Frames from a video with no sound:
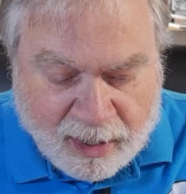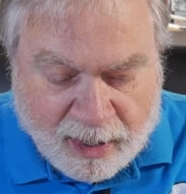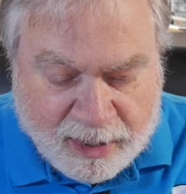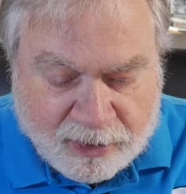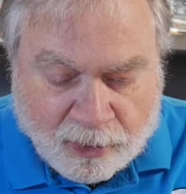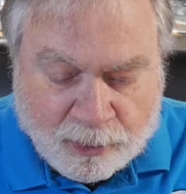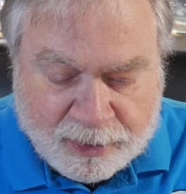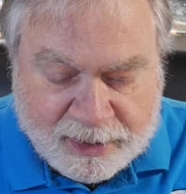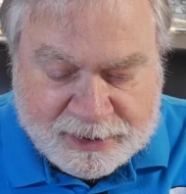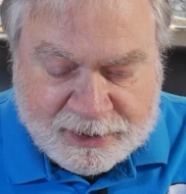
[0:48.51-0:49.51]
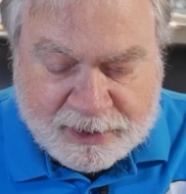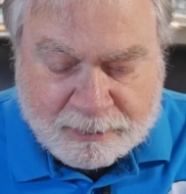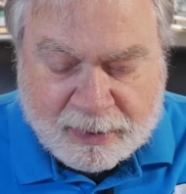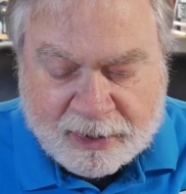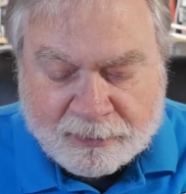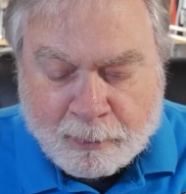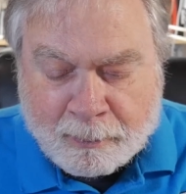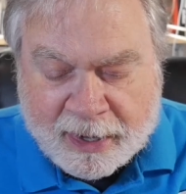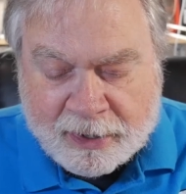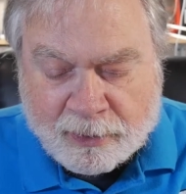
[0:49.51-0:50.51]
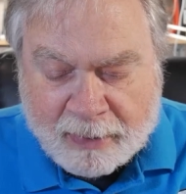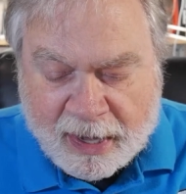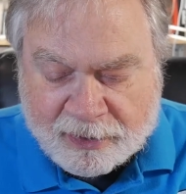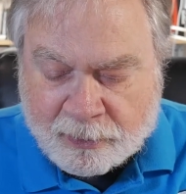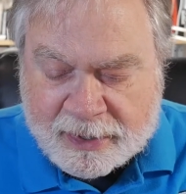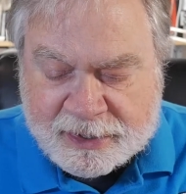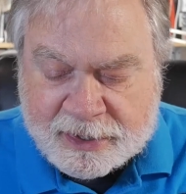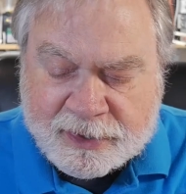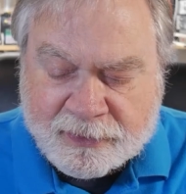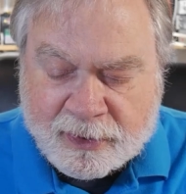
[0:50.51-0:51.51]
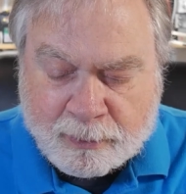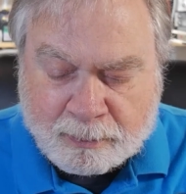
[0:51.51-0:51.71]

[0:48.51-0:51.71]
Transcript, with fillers: I know this is a bit of remedial math questions for you.